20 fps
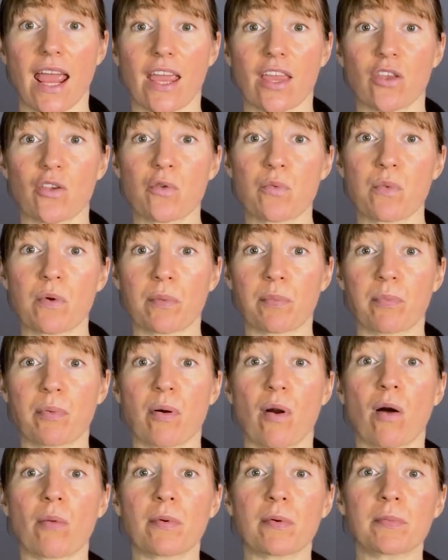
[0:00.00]
You will
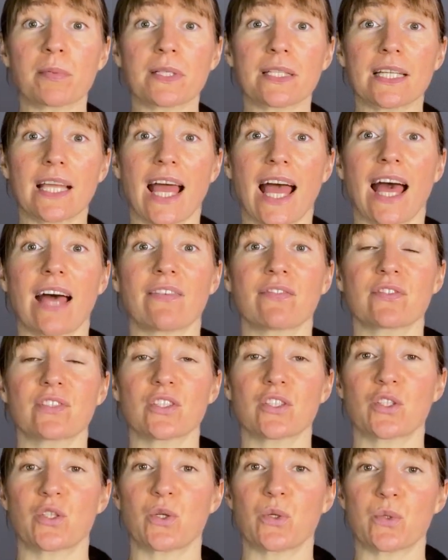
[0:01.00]
probably have
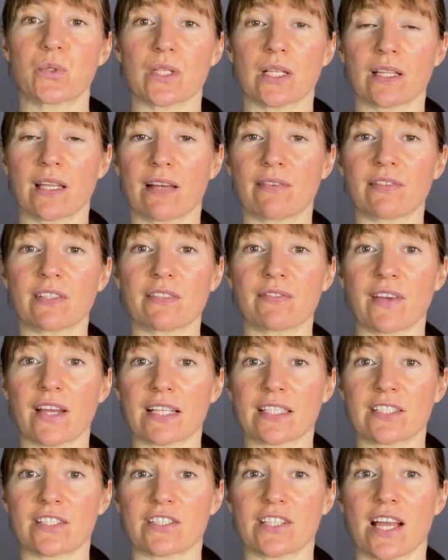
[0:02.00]
to choose a level of
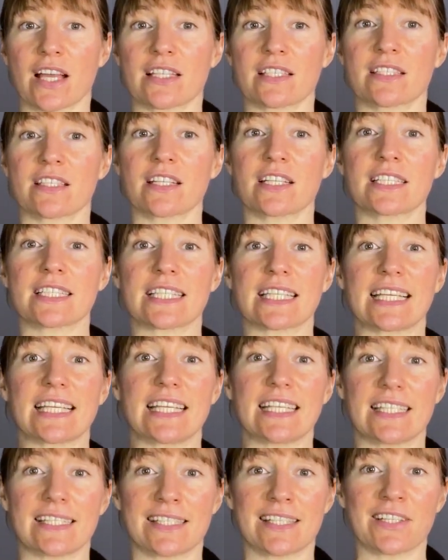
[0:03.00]
exercise that is
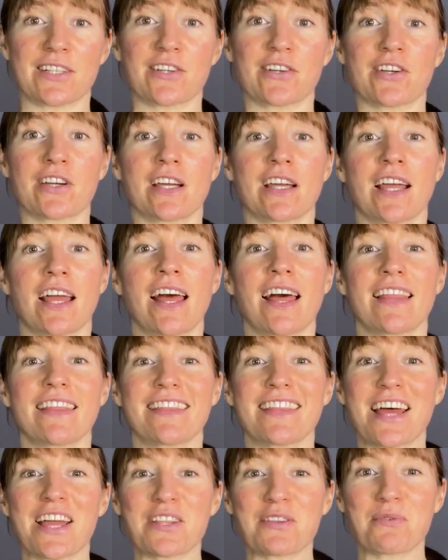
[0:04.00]
easier
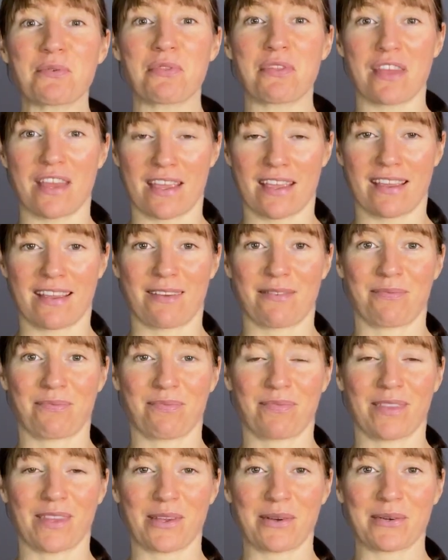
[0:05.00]
than you think,
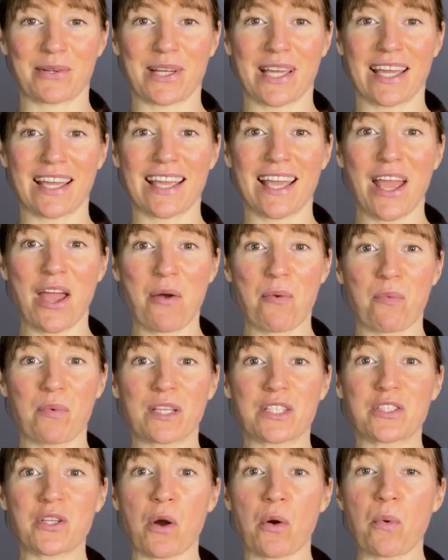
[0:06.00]
okay? We
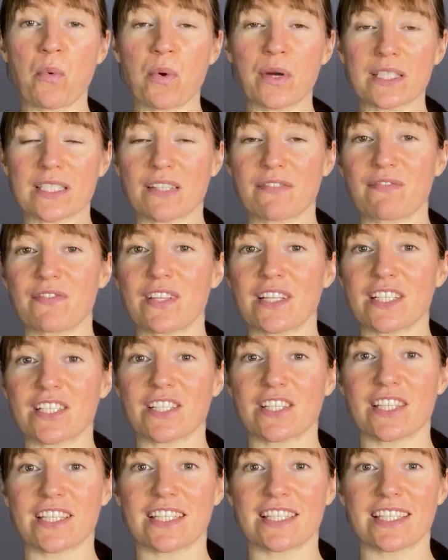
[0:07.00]
don't want to
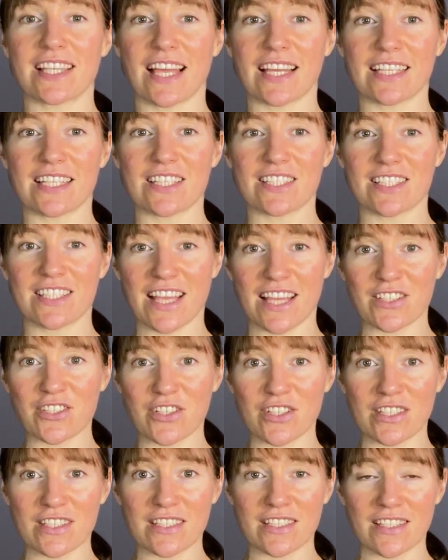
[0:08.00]
finish these
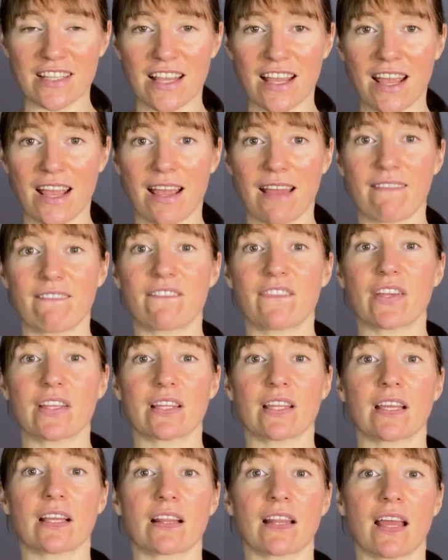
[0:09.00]
sessions
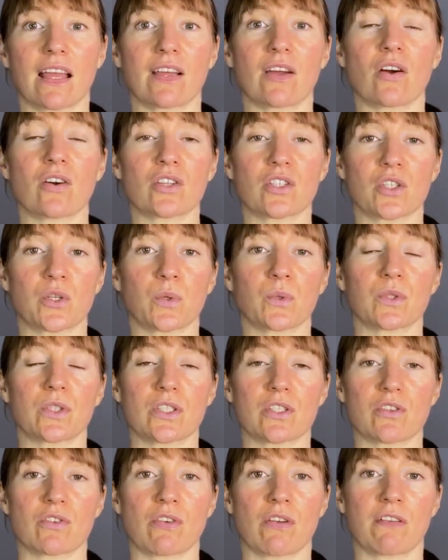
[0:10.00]
feeling like our
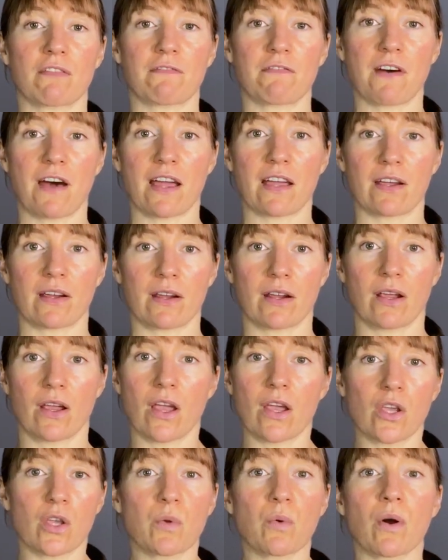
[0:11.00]
shoulders are on fire.
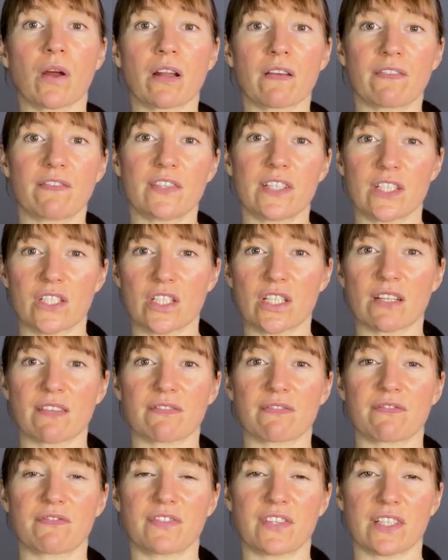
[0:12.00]
You want to finish
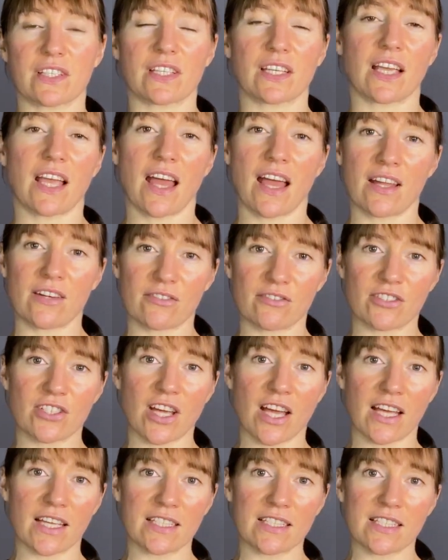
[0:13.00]
it feeling
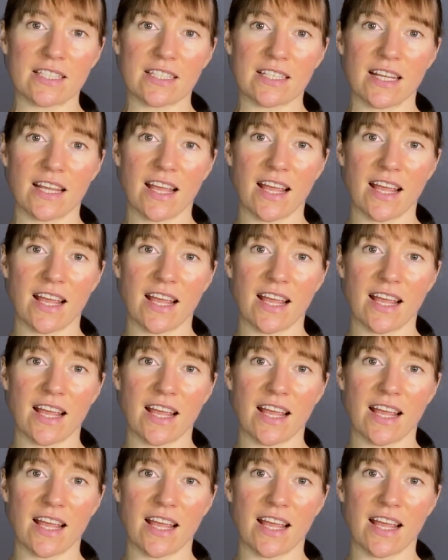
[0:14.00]
energized,